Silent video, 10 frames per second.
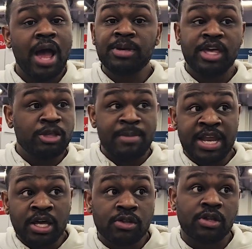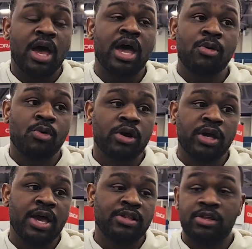I'm Keith Mattix. I work
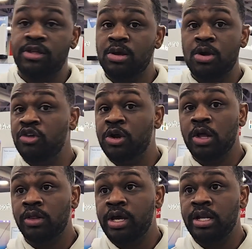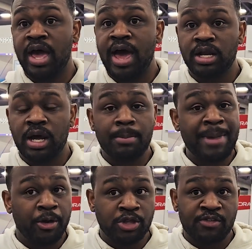as a senior engineering lead at
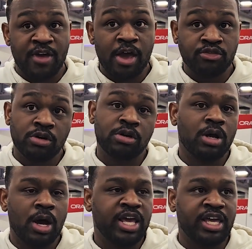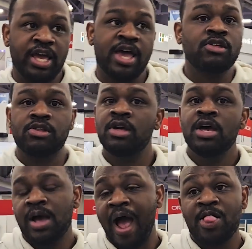Microsoft Azure on AKS.
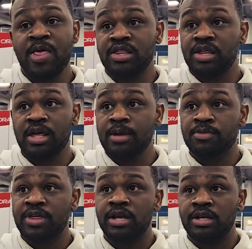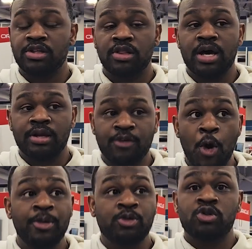I lead a team that does a lot of
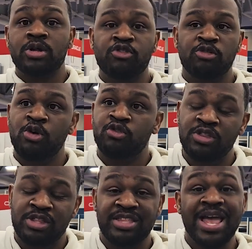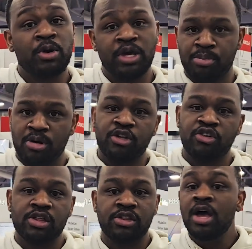open source contributions and networking
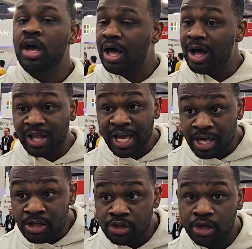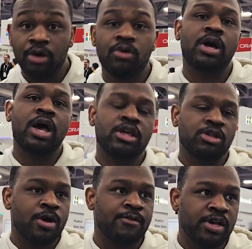projects like Istio. I
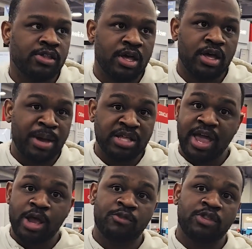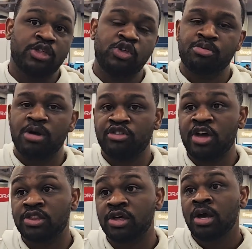serve as a maintainer for the Istio
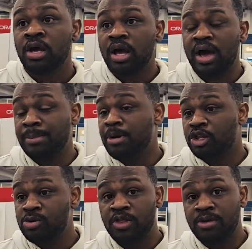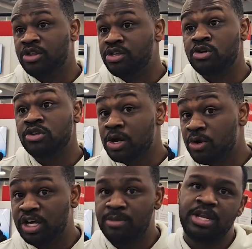project, and I'm also on the Istio
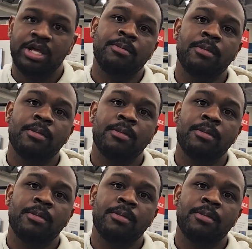steering committee.